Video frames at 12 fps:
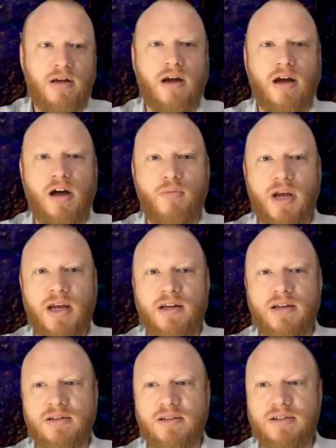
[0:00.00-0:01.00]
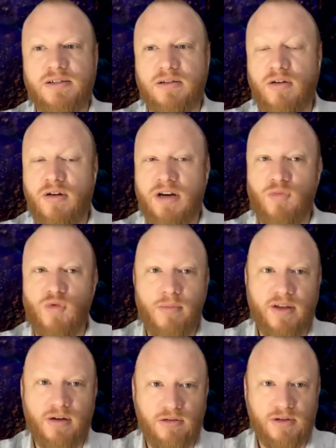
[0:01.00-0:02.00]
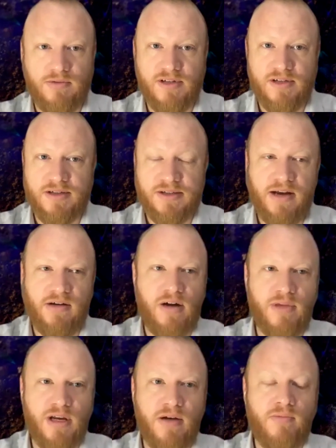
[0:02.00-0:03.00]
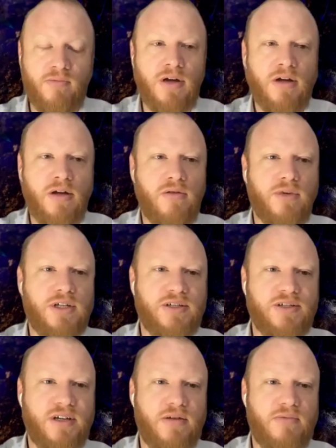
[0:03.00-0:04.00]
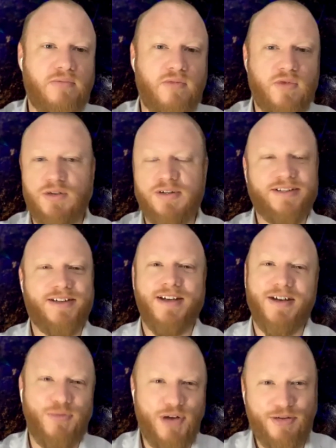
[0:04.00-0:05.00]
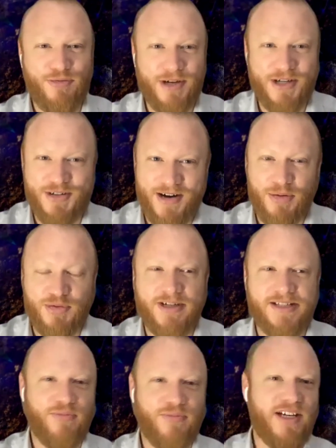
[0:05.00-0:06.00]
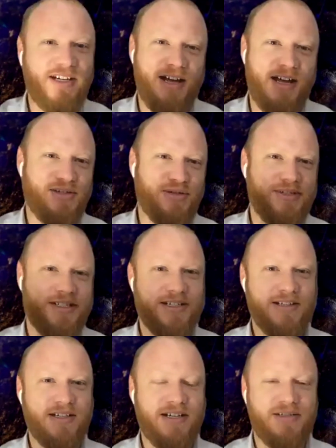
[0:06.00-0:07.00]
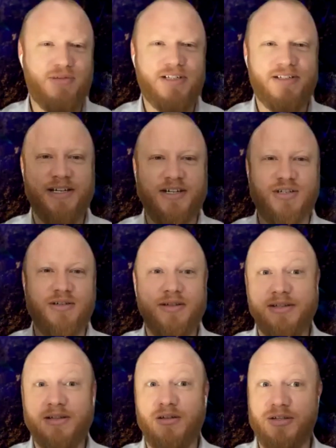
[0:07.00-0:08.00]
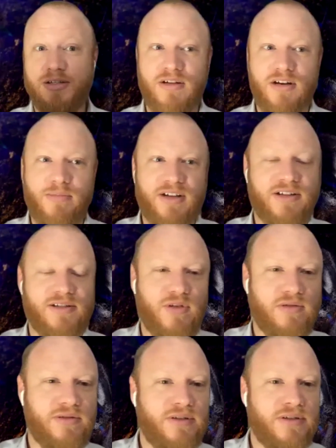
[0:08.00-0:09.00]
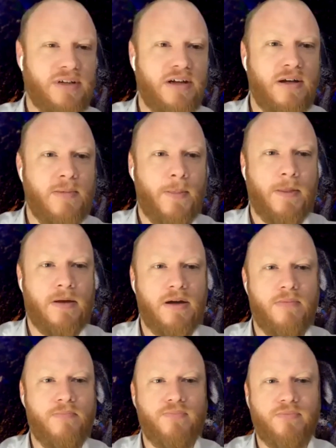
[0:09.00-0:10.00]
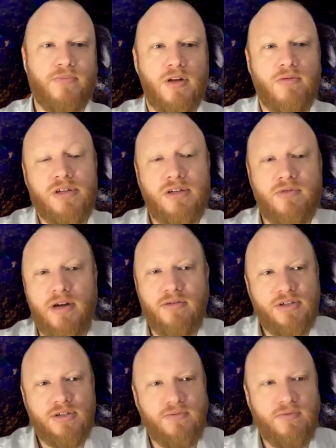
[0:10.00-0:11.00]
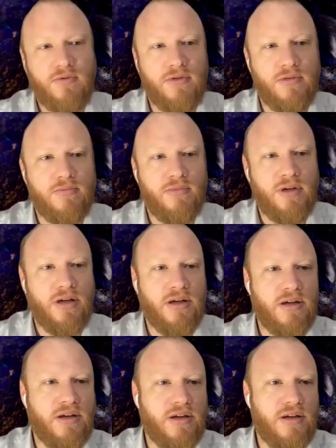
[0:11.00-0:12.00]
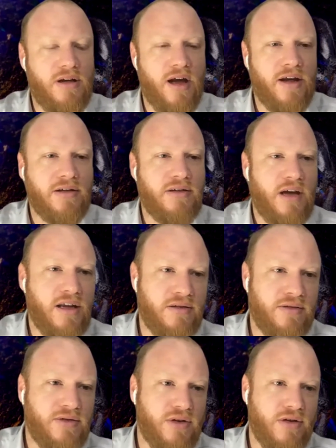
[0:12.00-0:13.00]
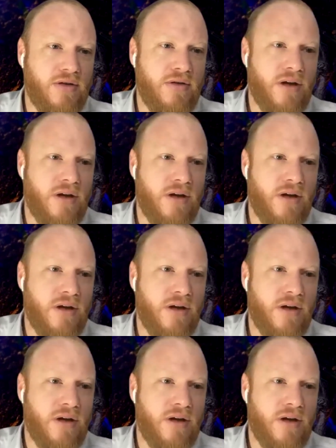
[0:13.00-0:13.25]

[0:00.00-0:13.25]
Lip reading: and learning more about the cross-resonance gate in IBM, which is, whenever we try and optimize something, as you'll see in the next presentation, there's a lot to learn about these models. We also have a great question from Kaylin. So